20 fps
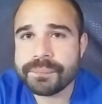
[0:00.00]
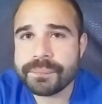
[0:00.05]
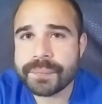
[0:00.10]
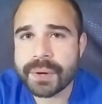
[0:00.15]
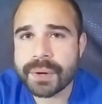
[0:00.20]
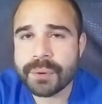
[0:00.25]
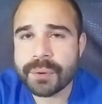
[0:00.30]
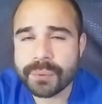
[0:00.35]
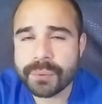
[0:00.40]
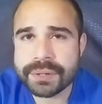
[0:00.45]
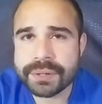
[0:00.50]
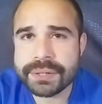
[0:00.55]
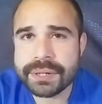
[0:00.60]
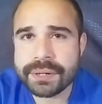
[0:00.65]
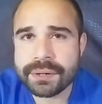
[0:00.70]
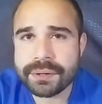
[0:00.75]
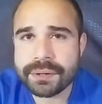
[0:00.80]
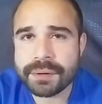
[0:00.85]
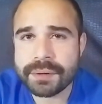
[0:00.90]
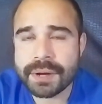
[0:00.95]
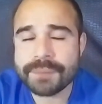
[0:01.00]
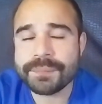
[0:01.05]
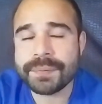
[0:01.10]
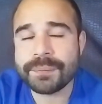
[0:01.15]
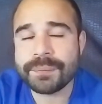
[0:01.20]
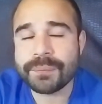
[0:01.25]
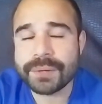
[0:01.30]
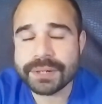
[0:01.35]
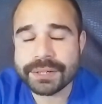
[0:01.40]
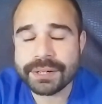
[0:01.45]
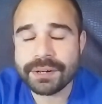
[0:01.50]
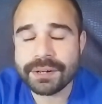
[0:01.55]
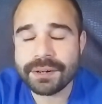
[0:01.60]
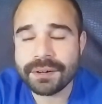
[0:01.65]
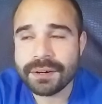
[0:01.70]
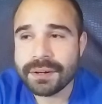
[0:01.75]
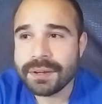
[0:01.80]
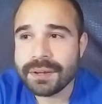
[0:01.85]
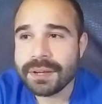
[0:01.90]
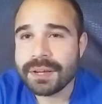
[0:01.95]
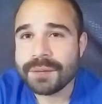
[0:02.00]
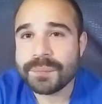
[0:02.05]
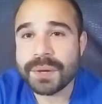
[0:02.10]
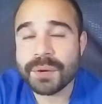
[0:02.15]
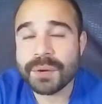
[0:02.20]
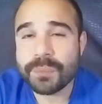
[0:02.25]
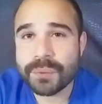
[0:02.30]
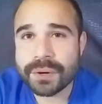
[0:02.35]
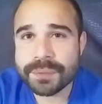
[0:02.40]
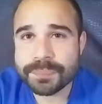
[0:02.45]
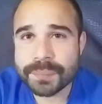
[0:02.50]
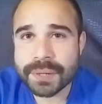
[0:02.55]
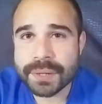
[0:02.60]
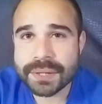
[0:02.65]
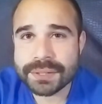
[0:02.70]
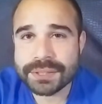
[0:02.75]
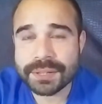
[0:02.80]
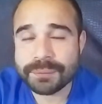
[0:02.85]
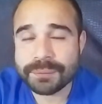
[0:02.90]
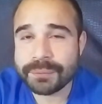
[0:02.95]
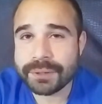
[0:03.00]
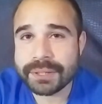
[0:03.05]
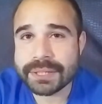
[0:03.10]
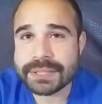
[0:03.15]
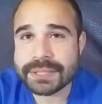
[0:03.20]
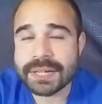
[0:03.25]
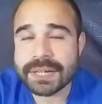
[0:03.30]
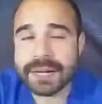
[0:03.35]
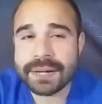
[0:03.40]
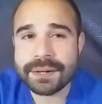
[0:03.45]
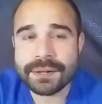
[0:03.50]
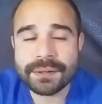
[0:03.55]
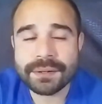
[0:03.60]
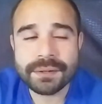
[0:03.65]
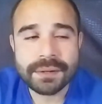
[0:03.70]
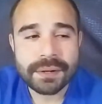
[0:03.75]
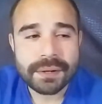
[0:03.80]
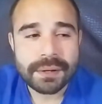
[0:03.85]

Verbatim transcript: my one year, uh, one year, my one month. I'm really tired.